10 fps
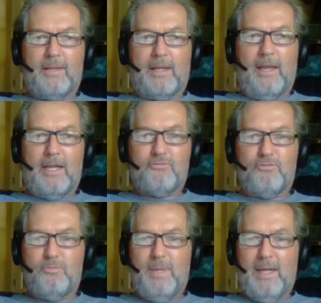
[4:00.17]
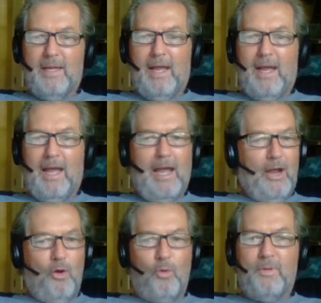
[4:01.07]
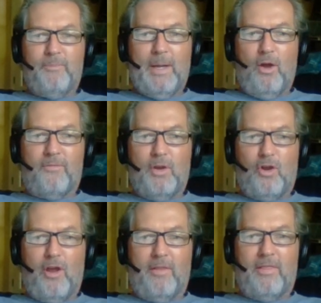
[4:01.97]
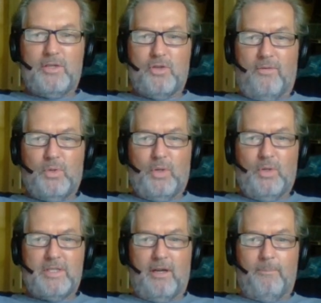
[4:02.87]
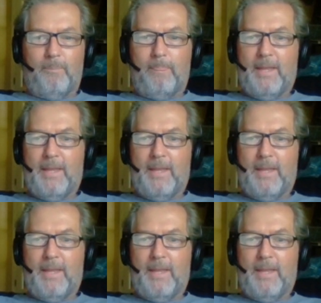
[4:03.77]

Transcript: in the classroom, I hope you've gotten things off to a good start.